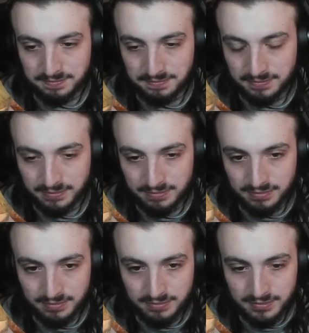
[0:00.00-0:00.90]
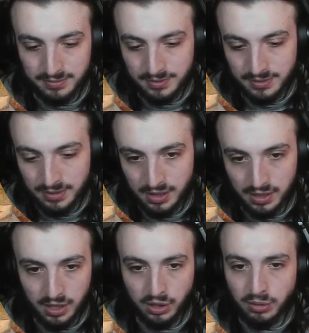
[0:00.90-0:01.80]
You are most kind
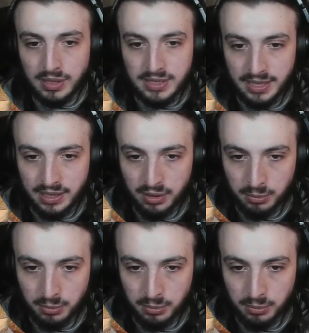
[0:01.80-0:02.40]
indeed. I don't need to eat May